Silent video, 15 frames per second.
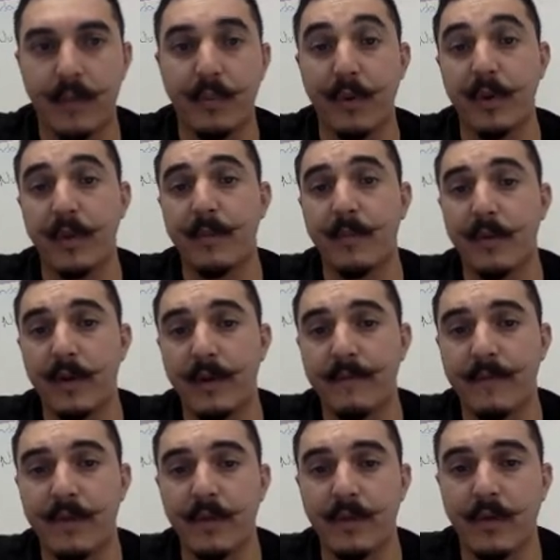principal
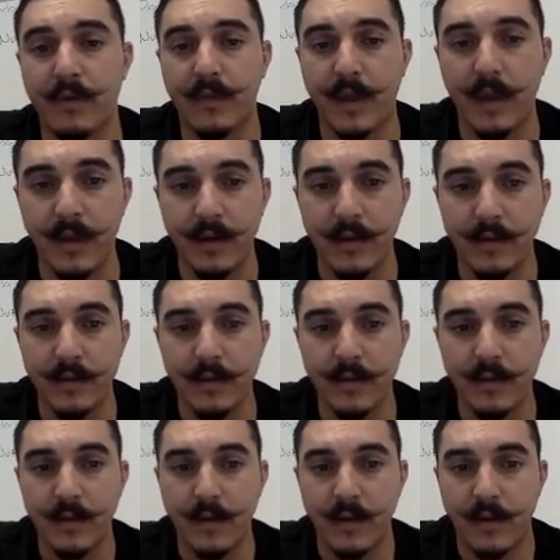lymph nodes of the head,
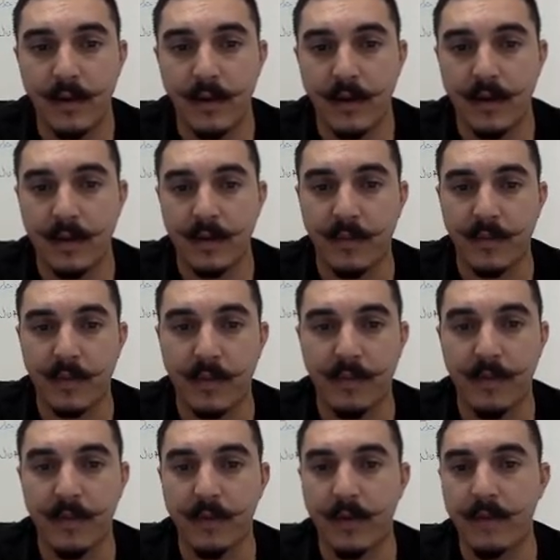some
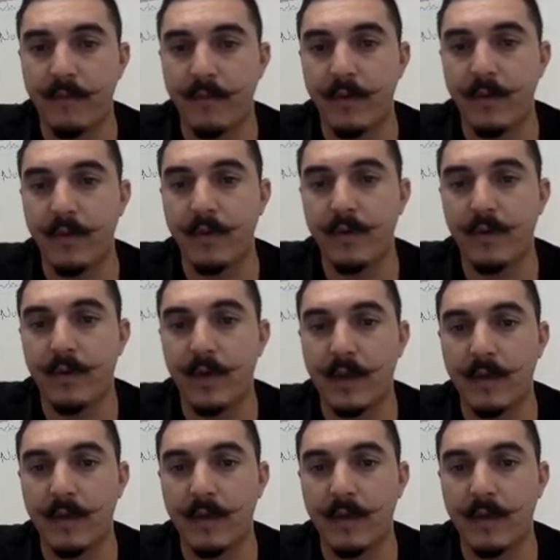cervical lymph nodes, kind of